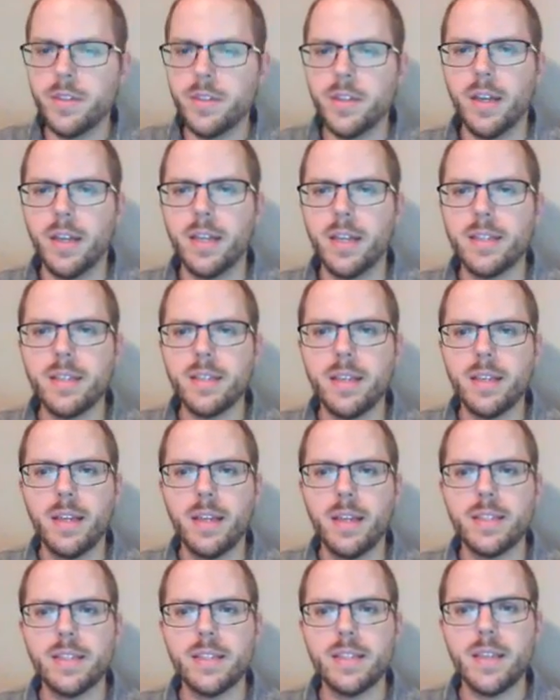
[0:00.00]
So let's
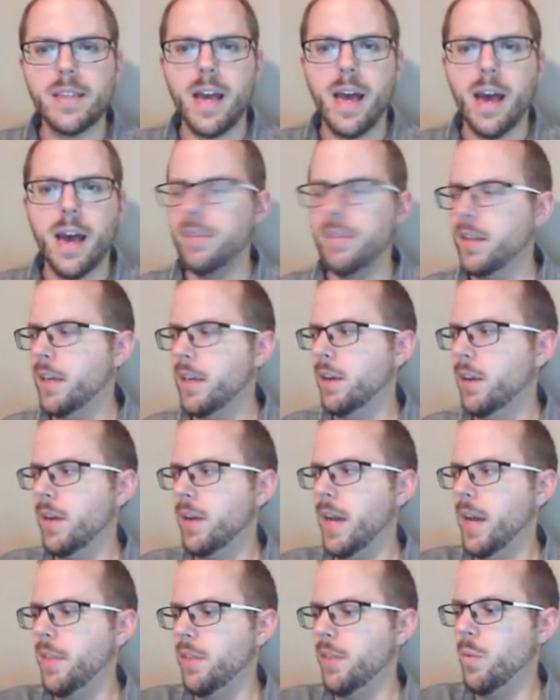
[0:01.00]
let's have a little
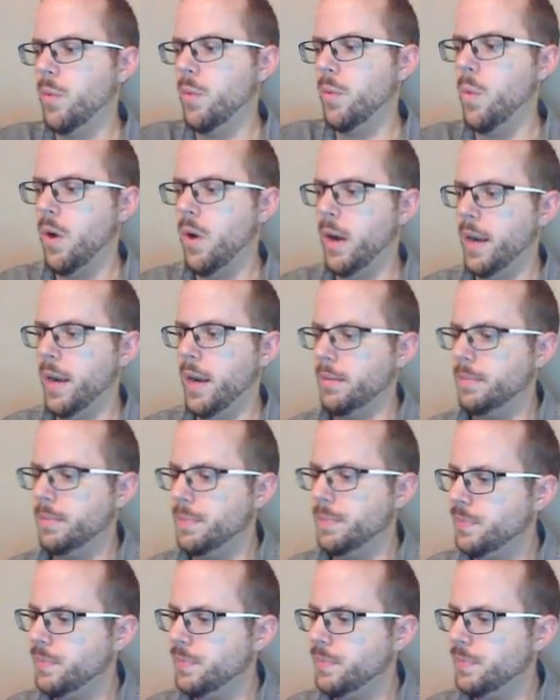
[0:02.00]
look at the why.